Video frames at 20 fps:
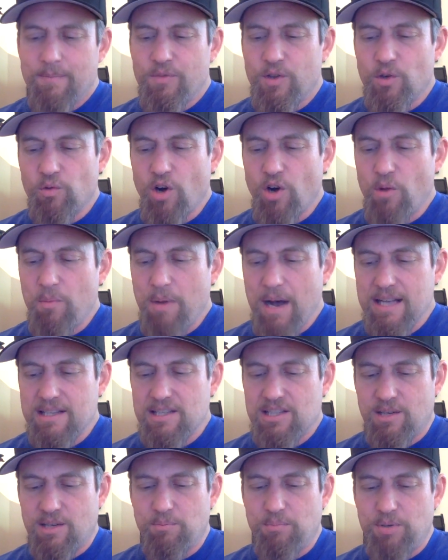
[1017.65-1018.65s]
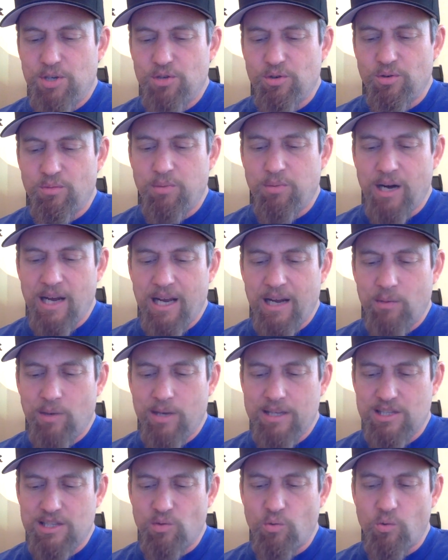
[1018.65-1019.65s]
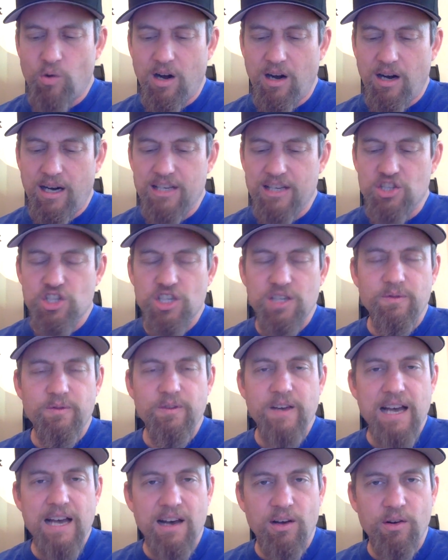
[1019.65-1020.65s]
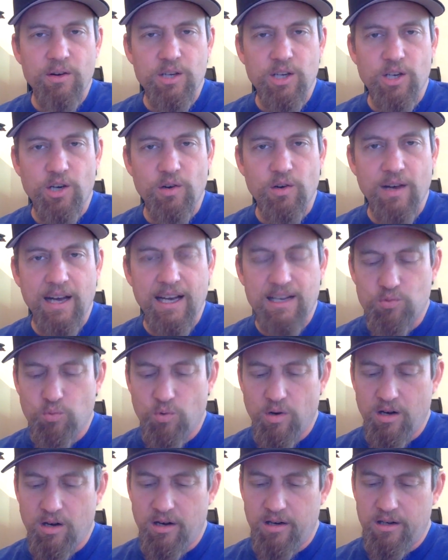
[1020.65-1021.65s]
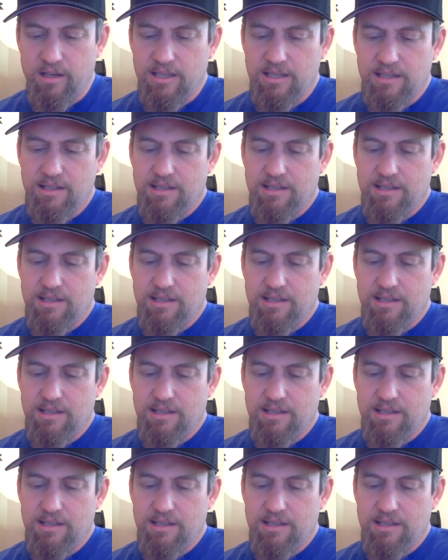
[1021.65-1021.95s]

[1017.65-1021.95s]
The robot's computer brain went to work, and she found the correct word.